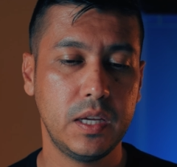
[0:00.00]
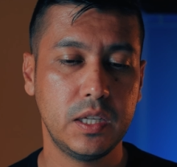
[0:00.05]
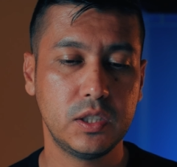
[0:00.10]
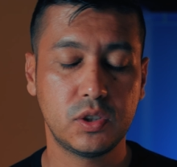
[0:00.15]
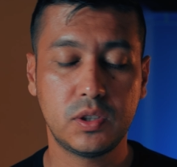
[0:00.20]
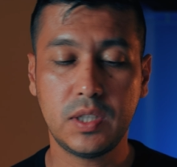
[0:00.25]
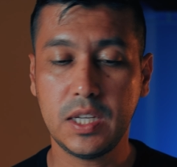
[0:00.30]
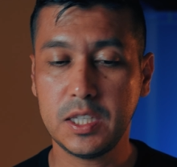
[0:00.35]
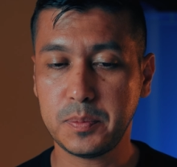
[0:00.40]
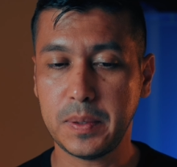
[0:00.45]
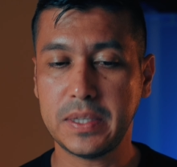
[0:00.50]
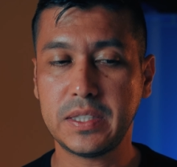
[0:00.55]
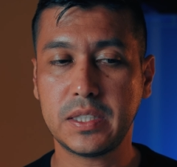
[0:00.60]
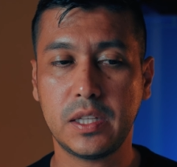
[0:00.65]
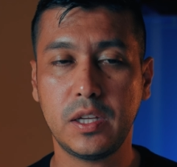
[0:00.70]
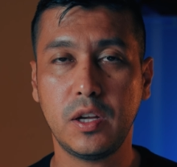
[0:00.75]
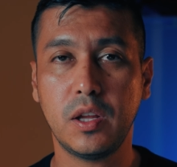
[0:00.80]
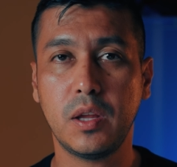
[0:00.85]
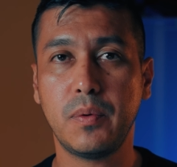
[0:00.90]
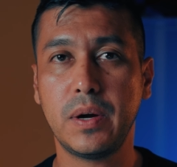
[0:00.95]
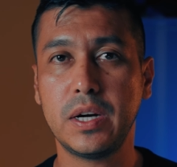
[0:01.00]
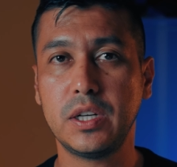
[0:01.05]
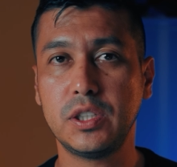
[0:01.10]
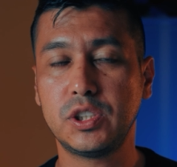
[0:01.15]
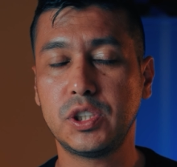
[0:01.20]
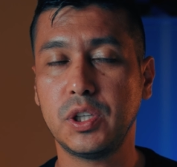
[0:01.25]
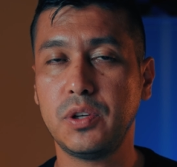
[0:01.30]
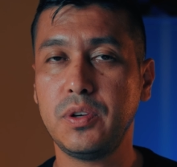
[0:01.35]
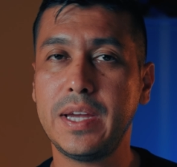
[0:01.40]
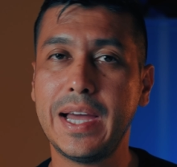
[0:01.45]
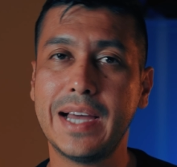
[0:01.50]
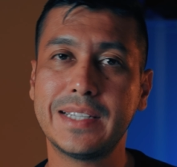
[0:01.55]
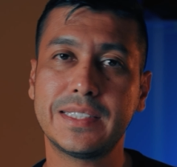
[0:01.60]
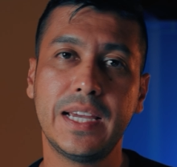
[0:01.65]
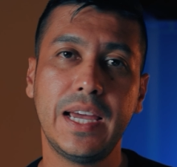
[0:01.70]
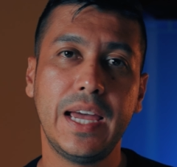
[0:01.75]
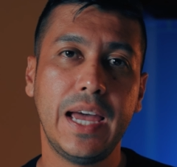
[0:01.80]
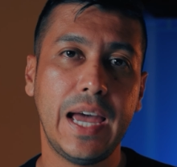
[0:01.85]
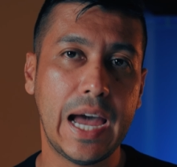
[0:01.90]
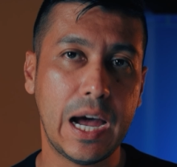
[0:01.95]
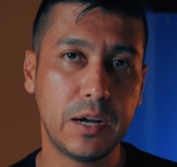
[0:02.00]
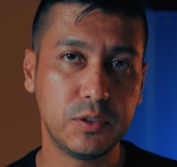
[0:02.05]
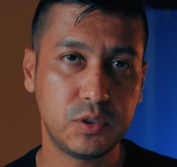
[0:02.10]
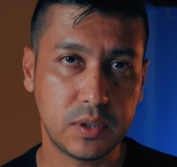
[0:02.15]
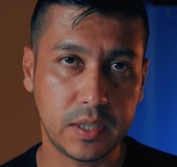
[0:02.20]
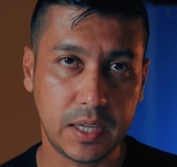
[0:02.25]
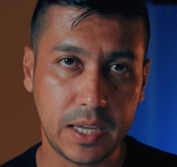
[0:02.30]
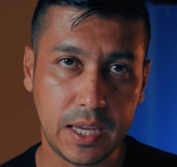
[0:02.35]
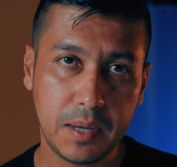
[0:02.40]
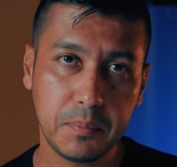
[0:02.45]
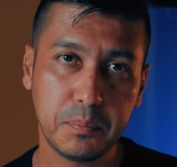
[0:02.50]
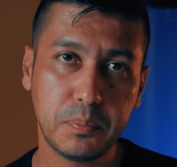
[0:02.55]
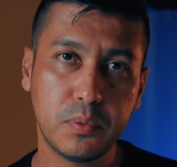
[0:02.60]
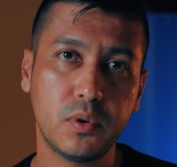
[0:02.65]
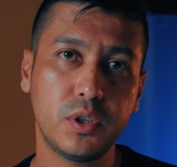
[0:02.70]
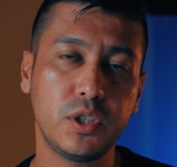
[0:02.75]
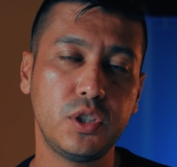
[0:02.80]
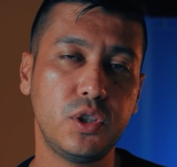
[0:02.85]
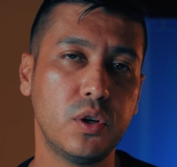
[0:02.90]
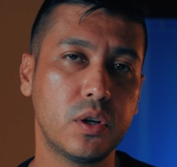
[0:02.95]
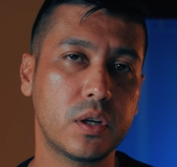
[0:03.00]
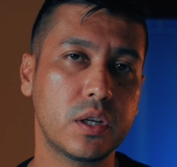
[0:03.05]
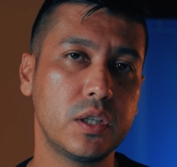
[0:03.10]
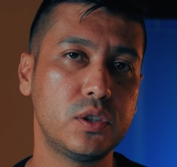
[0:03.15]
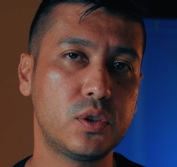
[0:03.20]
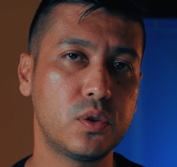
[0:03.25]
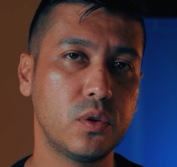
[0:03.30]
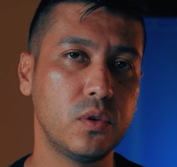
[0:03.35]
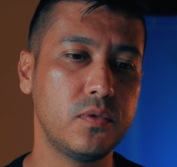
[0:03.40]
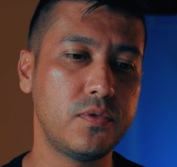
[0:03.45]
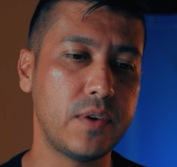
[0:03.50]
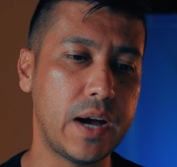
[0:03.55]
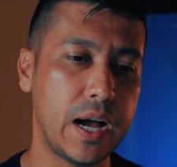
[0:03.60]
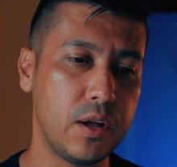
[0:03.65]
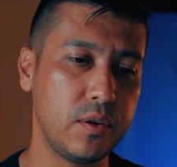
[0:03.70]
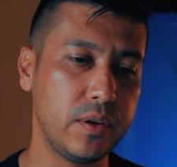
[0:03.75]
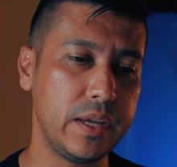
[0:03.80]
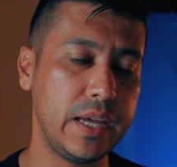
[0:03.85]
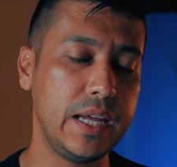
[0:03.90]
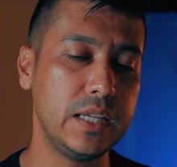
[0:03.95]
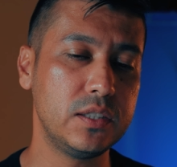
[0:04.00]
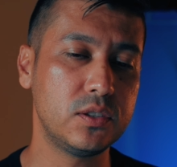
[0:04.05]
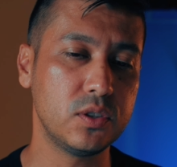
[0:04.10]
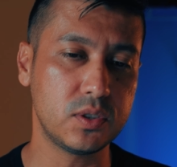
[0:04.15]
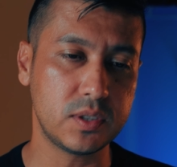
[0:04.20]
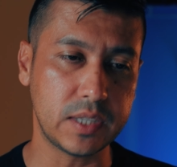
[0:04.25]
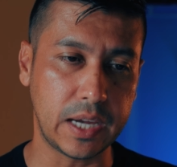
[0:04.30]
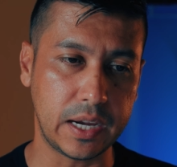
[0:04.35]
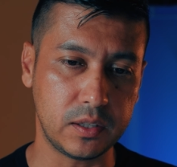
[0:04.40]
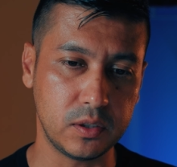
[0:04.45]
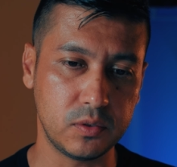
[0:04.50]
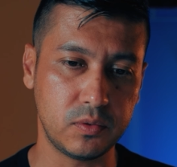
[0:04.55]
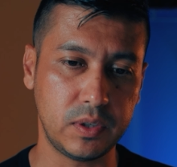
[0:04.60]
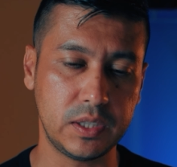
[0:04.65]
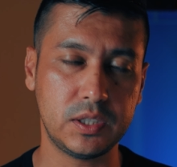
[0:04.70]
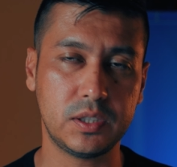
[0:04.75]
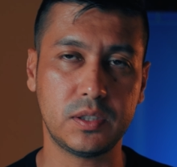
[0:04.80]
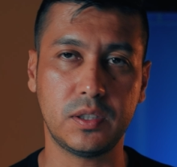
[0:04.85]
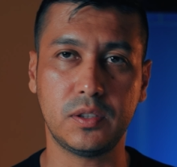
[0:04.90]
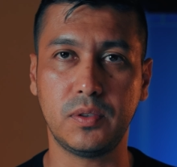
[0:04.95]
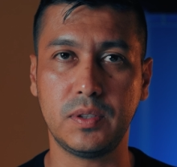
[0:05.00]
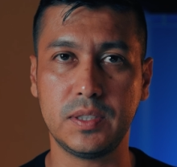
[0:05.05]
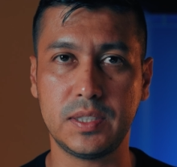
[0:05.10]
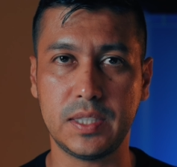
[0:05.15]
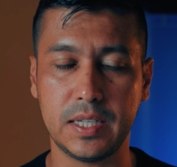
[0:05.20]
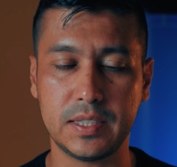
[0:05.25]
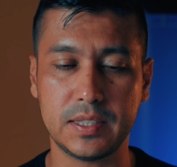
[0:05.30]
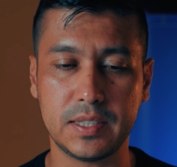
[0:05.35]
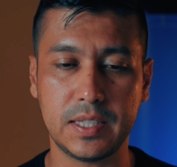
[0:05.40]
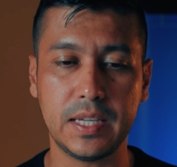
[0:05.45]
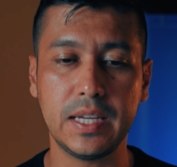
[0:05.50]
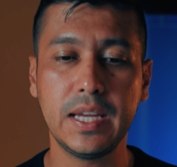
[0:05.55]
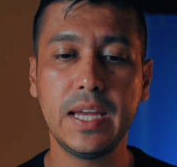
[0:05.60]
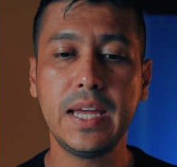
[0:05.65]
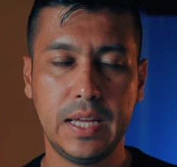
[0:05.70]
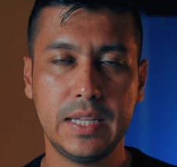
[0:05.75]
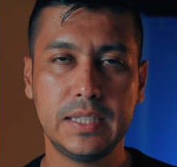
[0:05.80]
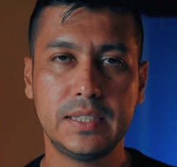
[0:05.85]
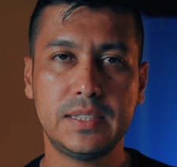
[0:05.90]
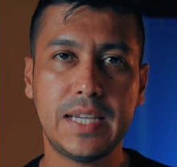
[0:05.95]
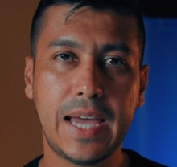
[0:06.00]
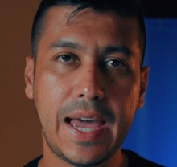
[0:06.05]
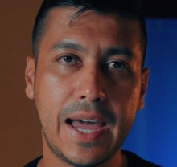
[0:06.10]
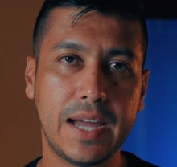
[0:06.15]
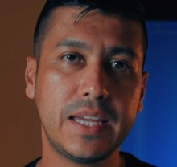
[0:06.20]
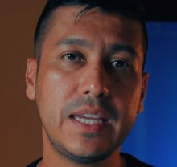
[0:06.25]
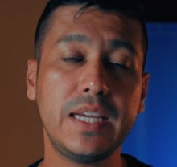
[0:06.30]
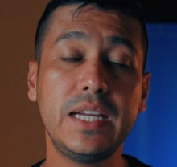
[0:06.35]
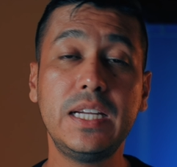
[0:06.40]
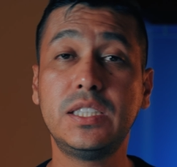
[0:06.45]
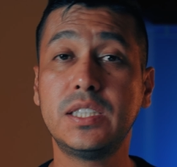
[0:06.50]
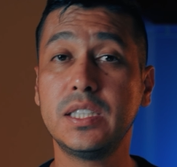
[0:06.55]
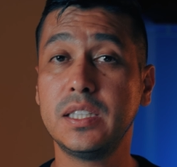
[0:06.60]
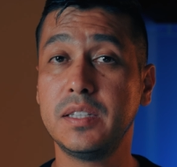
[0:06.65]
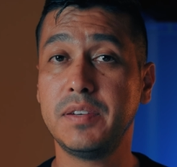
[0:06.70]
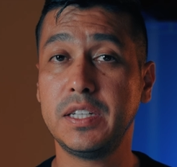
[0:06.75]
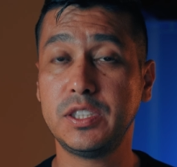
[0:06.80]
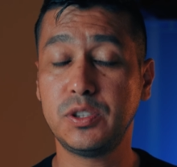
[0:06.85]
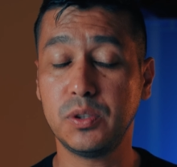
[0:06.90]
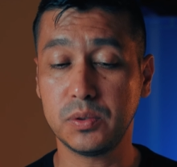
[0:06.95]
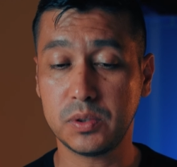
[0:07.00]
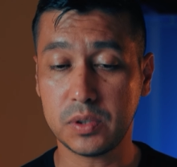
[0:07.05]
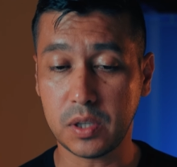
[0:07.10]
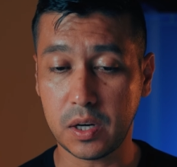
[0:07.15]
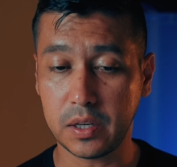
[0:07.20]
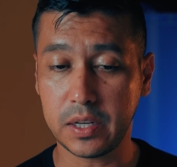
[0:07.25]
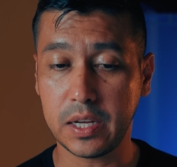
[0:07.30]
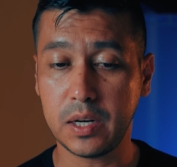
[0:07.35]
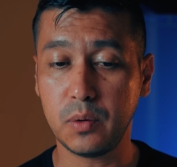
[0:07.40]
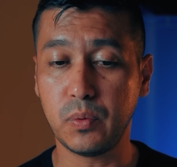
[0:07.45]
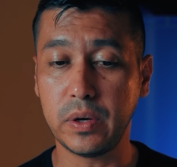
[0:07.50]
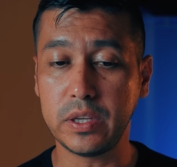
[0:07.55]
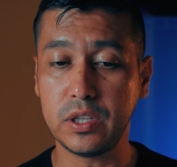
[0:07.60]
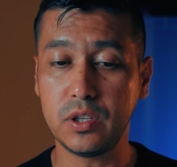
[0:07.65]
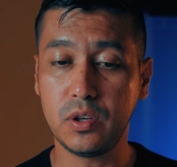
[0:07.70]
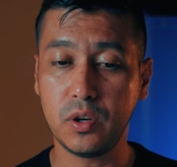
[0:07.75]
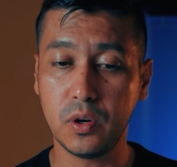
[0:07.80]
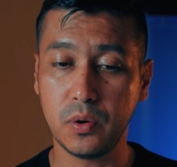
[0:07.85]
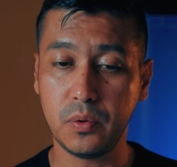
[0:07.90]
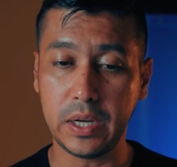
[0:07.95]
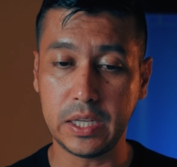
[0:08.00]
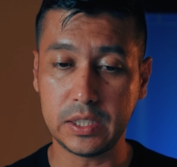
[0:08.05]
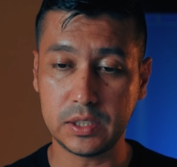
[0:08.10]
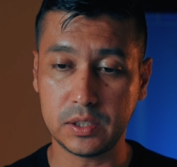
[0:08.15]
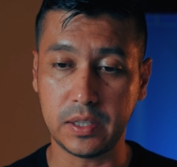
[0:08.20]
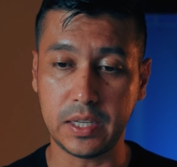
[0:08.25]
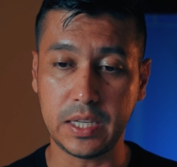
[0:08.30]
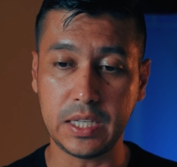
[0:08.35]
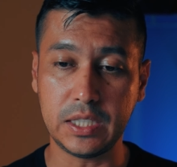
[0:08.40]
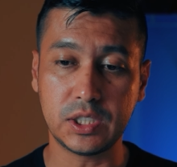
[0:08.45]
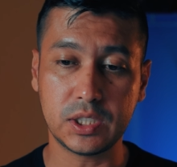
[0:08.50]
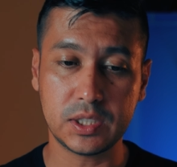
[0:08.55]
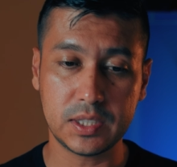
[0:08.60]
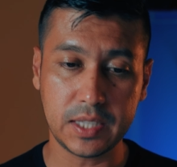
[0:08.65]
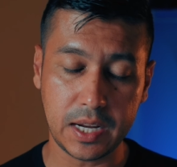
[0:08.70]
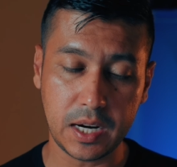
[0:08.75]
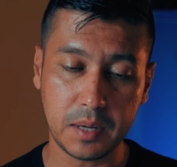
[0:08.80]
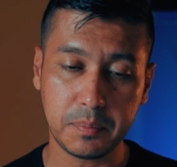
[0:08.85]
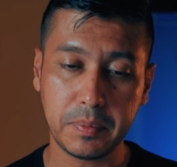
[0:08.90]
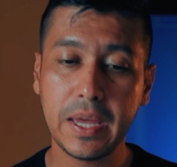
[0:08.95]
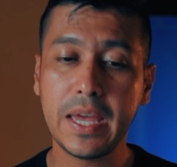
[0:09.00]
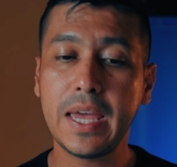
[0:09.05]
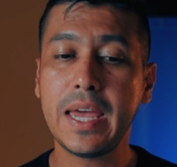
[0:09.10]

So this is basically all I wanted to show you guys, how to import your control file into Cyclone Register 360, tag each individual target when you go into each setup.